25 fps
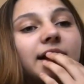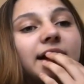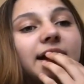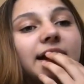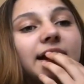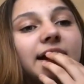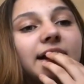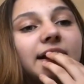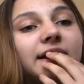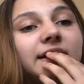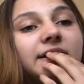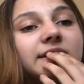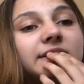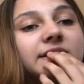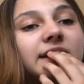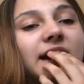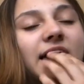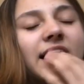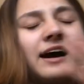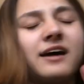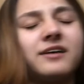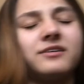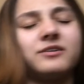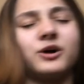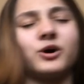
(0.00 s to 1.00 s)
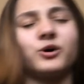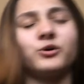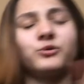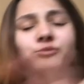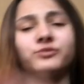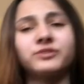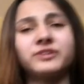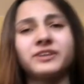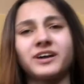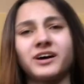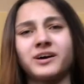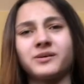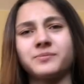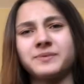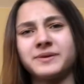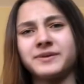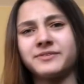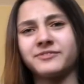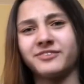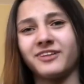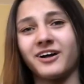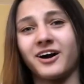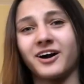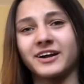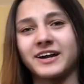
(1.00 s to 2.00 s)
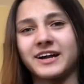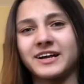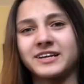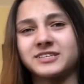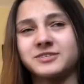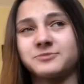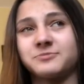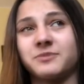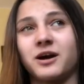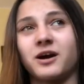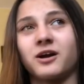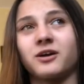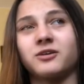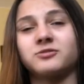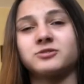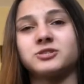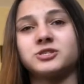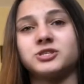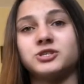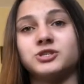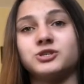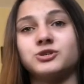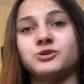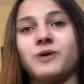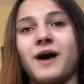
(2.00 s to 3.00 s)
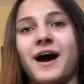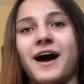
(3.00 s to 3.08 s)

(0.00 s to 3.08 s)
And yeah, hopefully I'll be vlogging tomorrow too.